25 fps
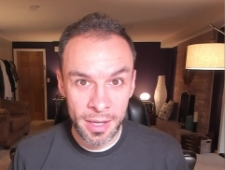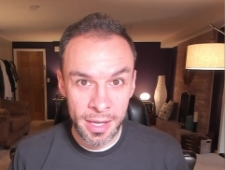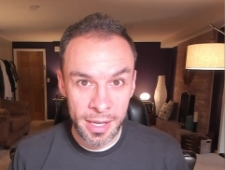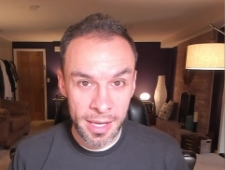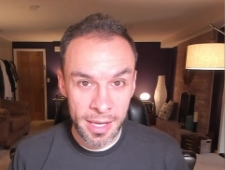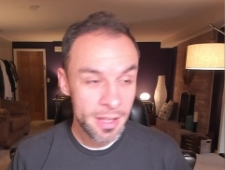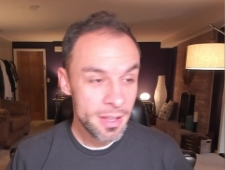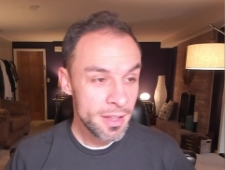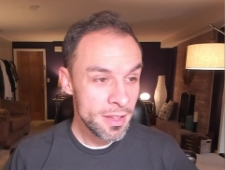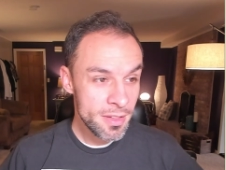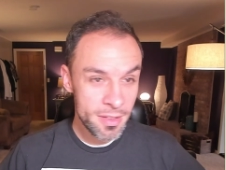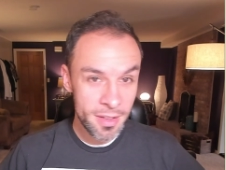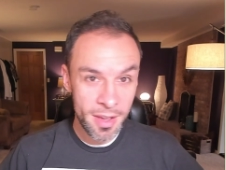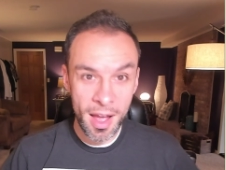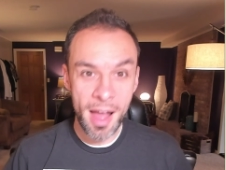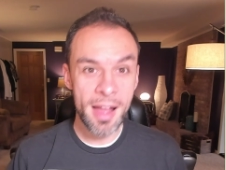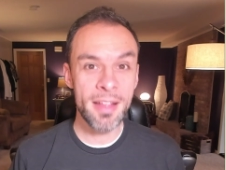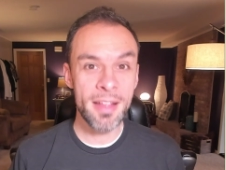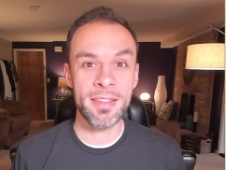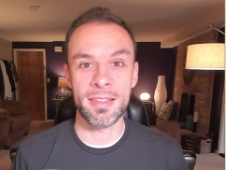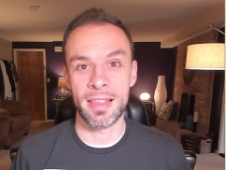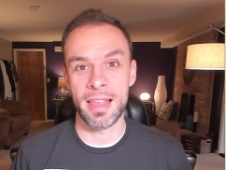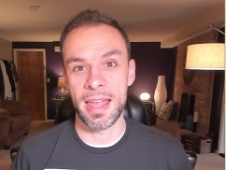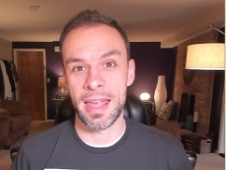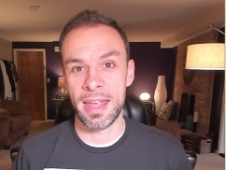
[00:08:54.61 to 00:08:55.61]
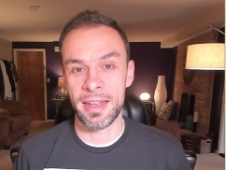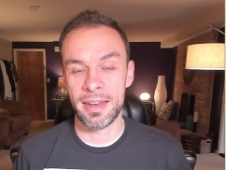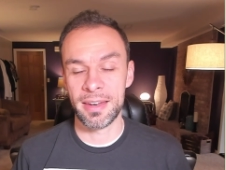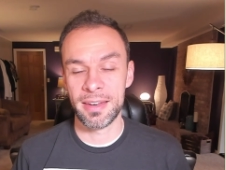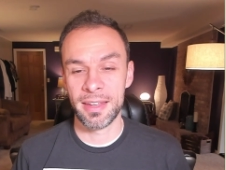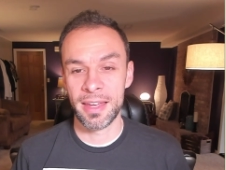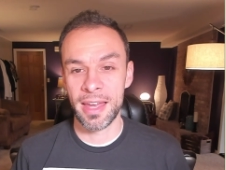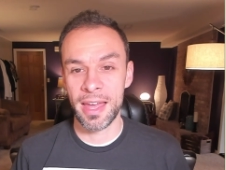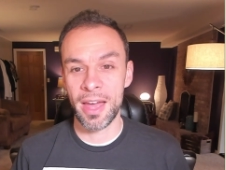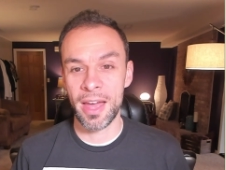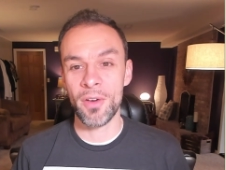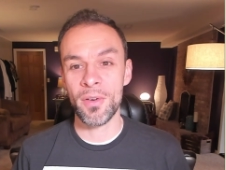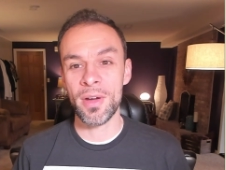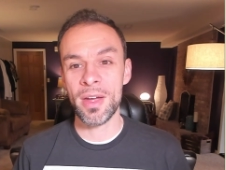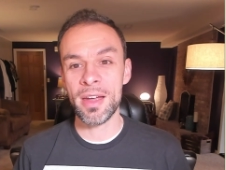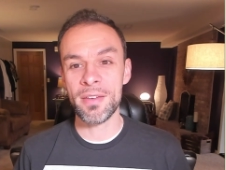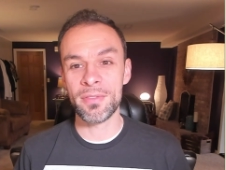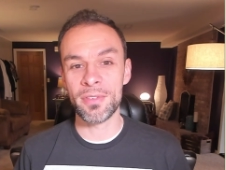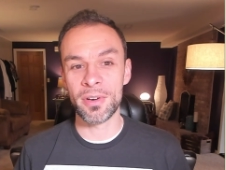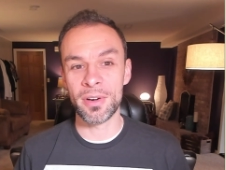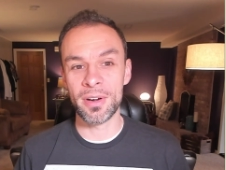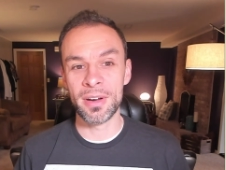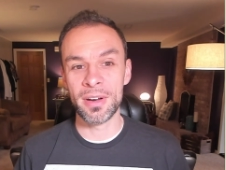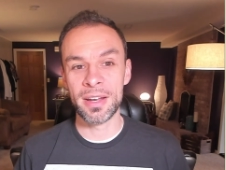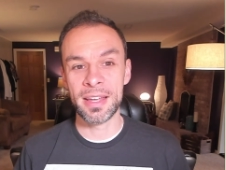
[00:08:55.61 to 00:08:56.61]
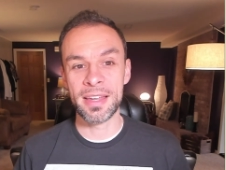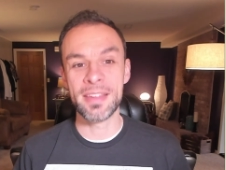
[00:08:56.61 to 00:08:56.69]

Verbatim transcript: It is God's land. However,